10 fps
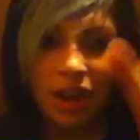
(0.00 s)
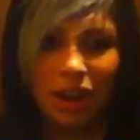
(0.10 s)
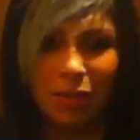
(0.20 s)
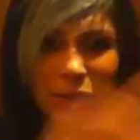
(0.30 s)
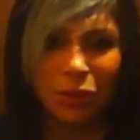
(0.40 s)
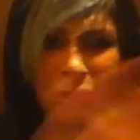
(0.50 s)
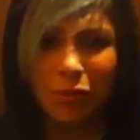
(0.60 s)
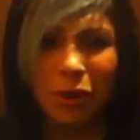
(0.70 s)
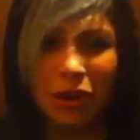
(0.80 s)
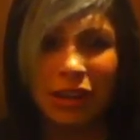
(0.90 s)
Ignored the
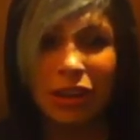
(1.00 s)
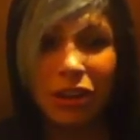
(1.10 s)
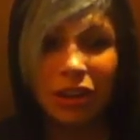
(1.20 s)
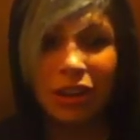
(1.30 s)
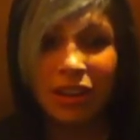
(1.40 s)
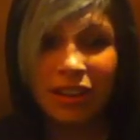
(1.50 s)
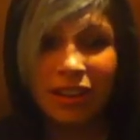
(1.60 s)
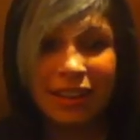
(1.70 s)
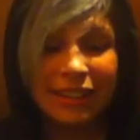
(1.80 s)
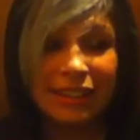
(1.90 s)
barking dog.
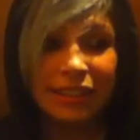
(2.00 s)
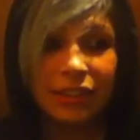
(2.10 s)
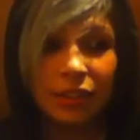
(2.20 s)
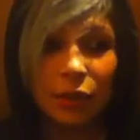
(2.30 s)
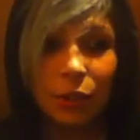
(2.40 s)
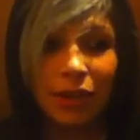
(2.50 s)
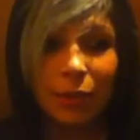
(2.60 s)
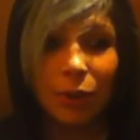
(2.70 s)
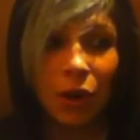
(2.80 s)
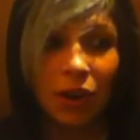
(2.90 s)
He's annoying
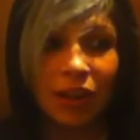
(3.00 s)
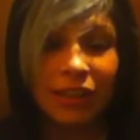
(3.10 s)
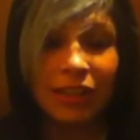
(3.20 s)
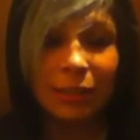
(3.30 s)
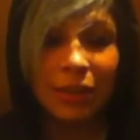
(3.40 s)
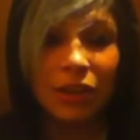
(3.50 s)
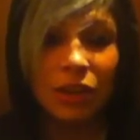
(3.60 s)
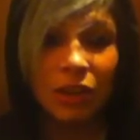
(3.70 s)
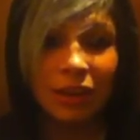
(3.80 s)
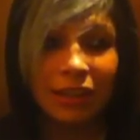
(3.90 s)
and barking, and he's my
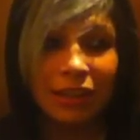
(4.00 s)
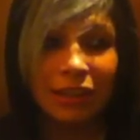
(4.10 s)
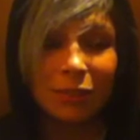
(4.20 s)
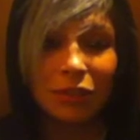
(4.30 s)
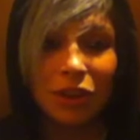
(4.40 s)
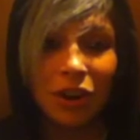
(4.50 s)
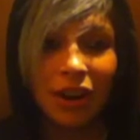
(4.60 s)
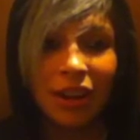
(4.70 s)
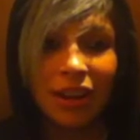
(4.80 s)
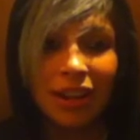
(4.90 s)
dog, and I'm
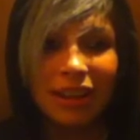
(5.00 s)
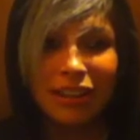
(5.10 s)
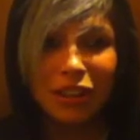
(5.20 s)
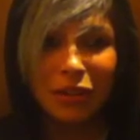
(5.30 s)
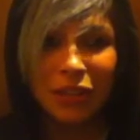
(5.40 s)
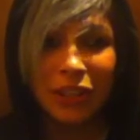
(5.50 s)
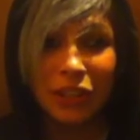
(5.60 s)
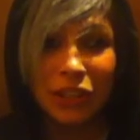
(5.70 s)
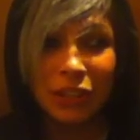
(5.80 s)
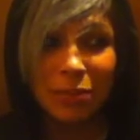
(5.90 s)
sorry. He's not very
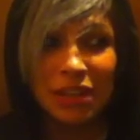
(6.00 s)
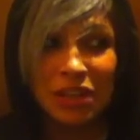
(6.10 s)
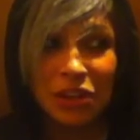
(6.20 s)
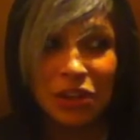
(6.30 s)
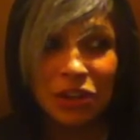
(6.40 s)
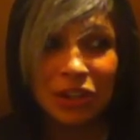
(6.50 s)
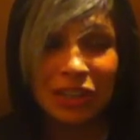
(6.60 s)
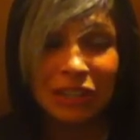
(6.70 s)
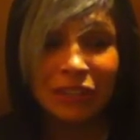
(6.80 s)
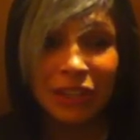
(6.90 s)
good at being good,
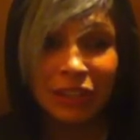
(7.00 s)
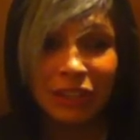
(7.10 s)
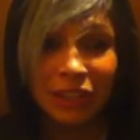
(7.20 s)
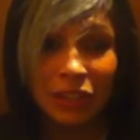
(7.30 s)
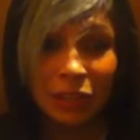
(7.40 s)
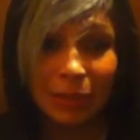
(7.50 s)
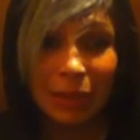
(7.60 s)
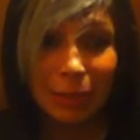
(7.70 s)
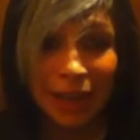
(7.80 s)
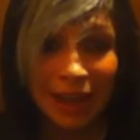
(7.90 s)
and he's very, very good at
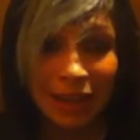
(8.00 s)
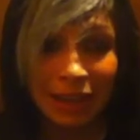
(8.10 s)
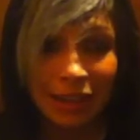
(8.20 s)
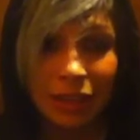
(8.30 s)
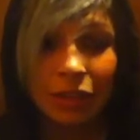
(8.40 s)
being bad.